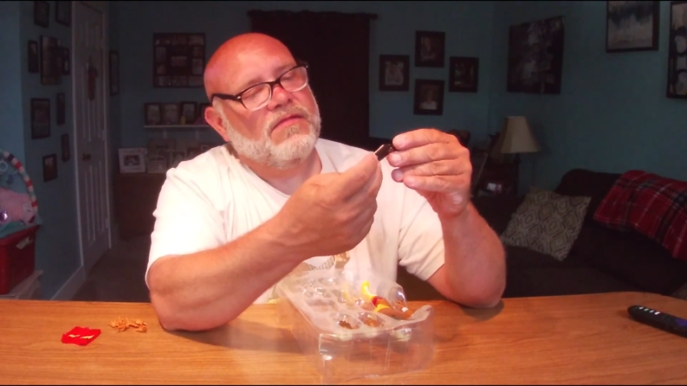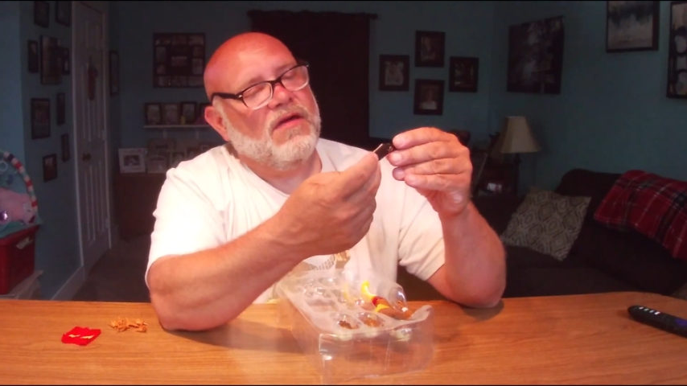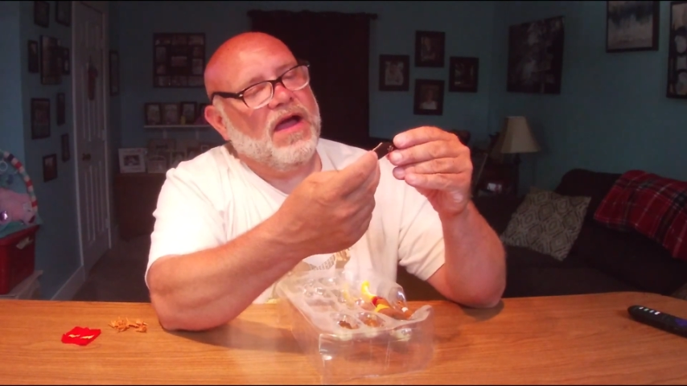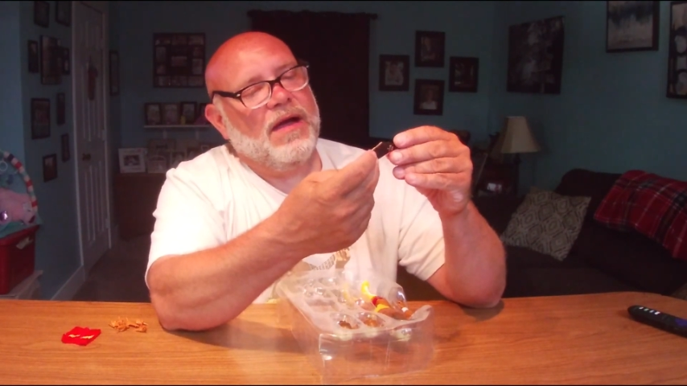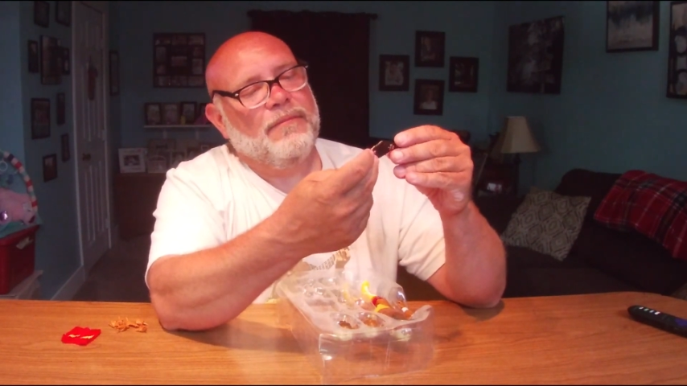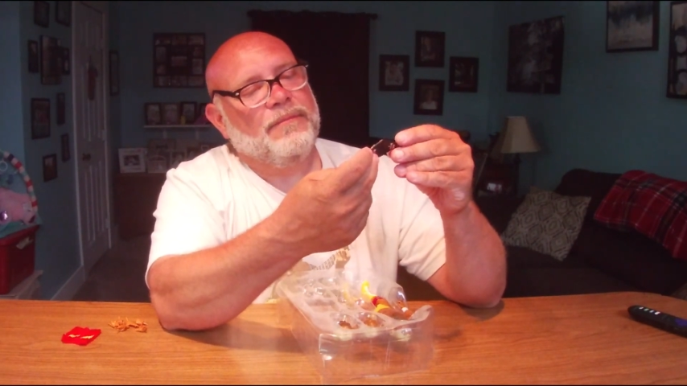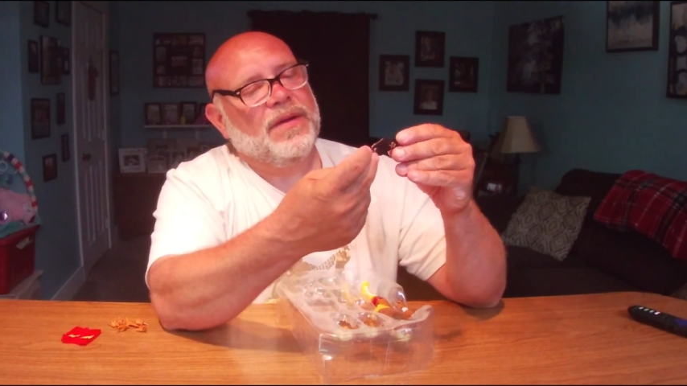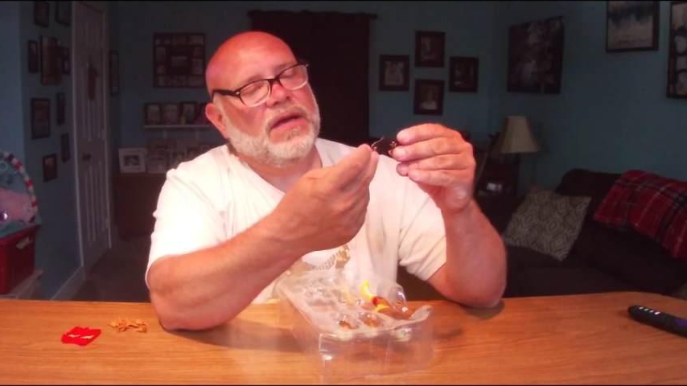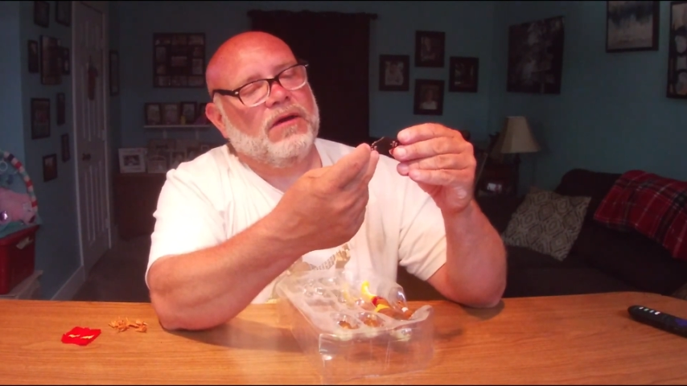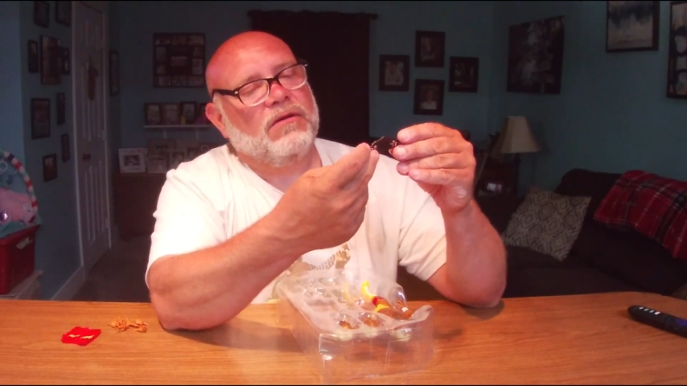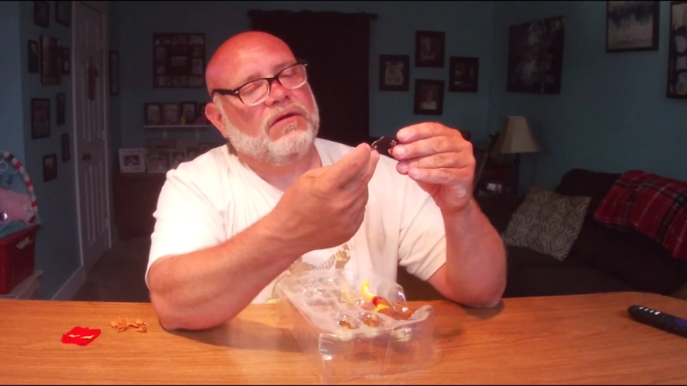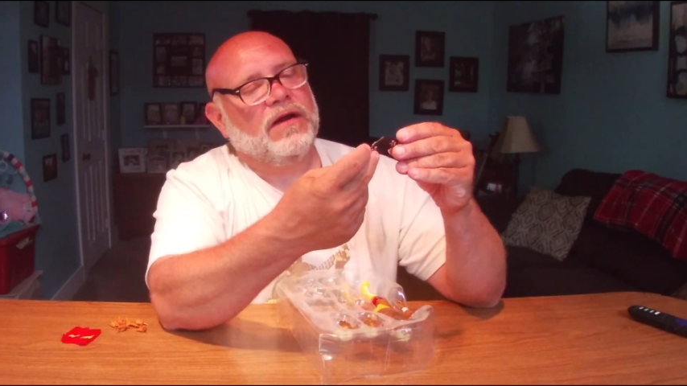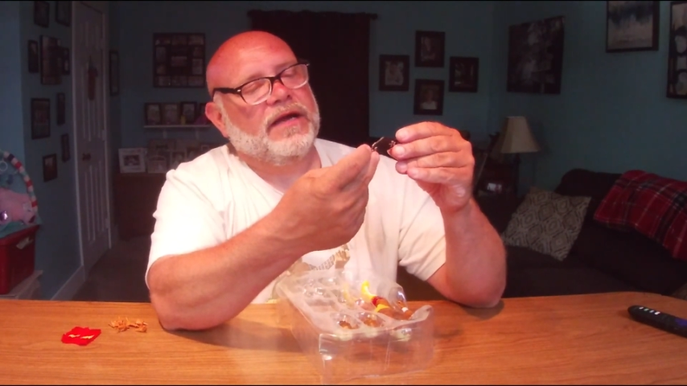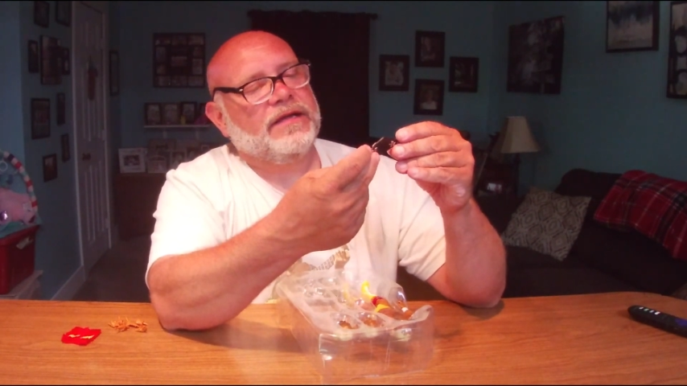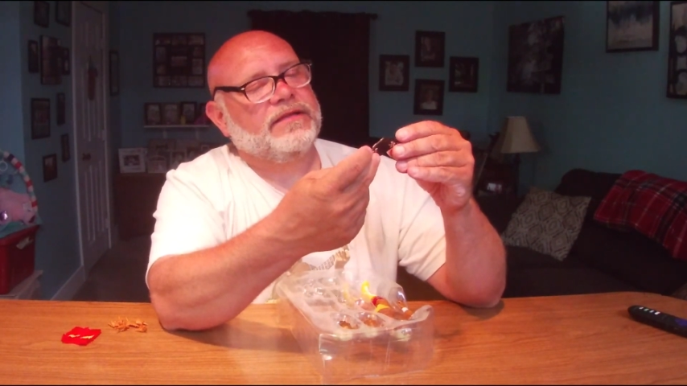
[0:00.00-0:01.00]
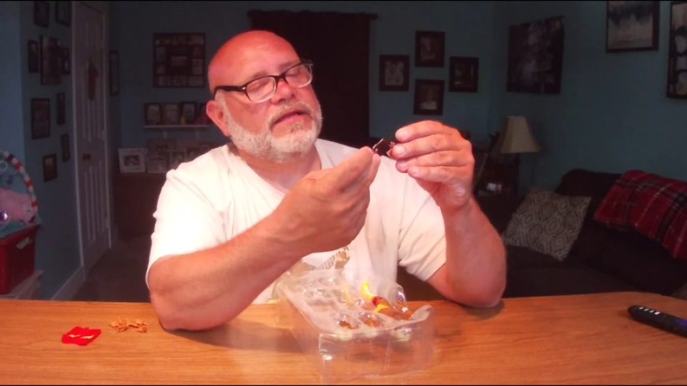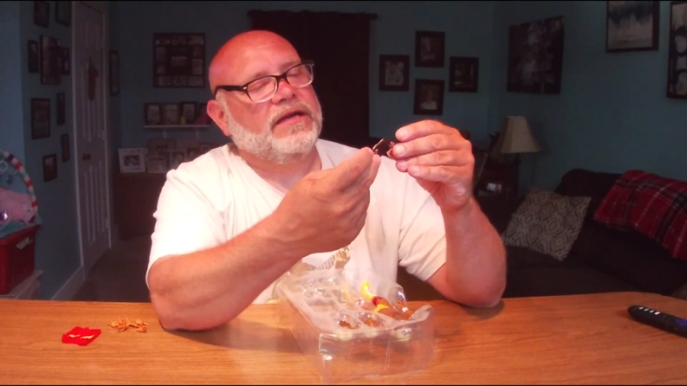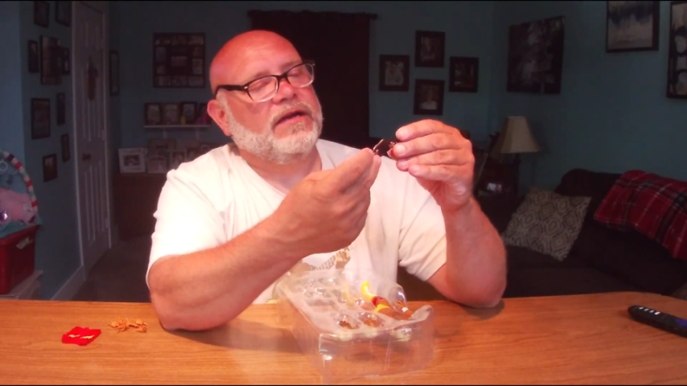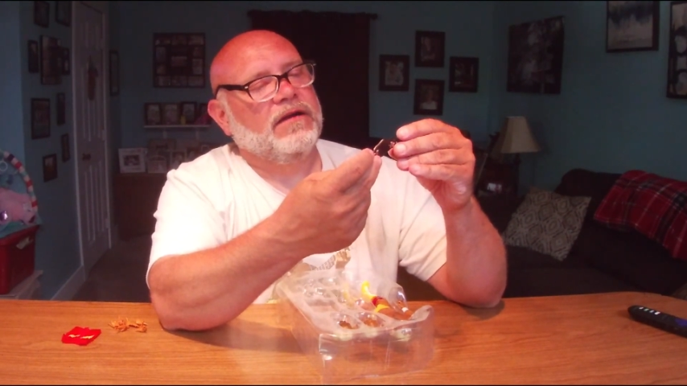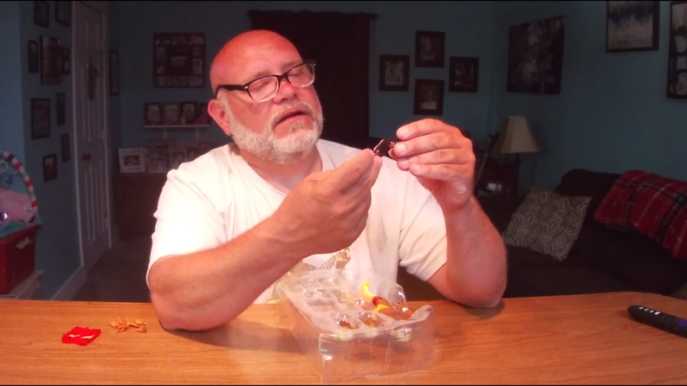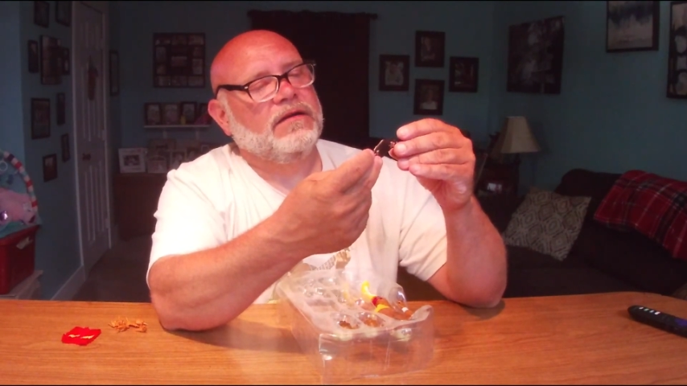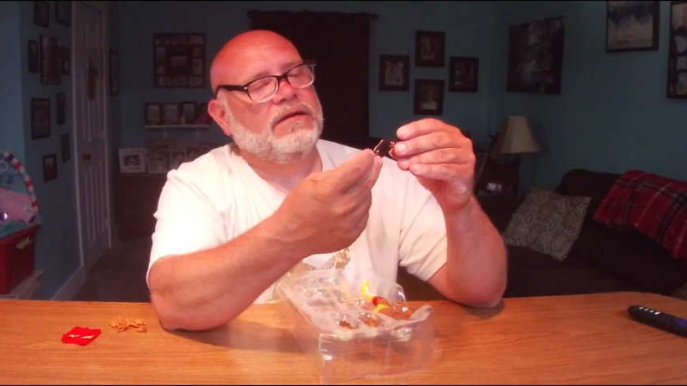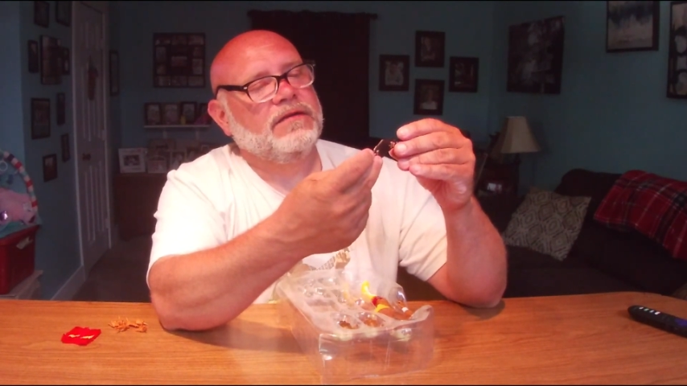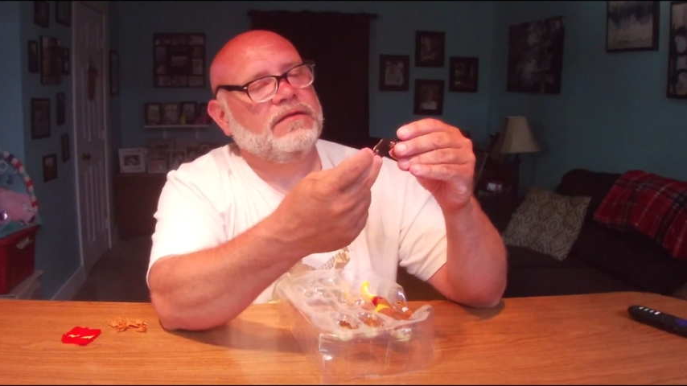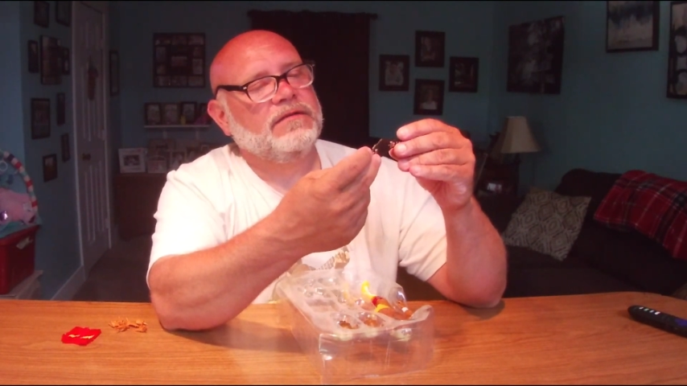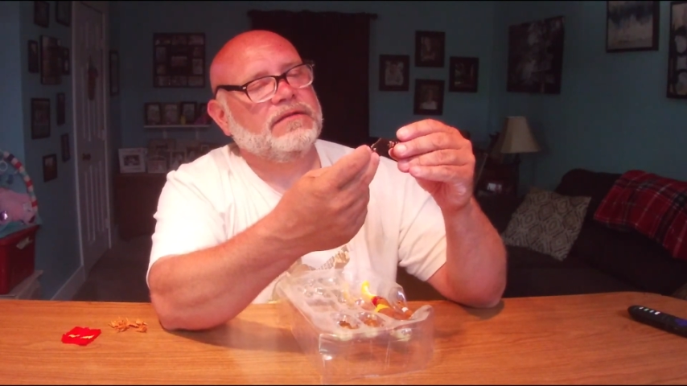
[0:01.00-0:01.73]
that belt right there.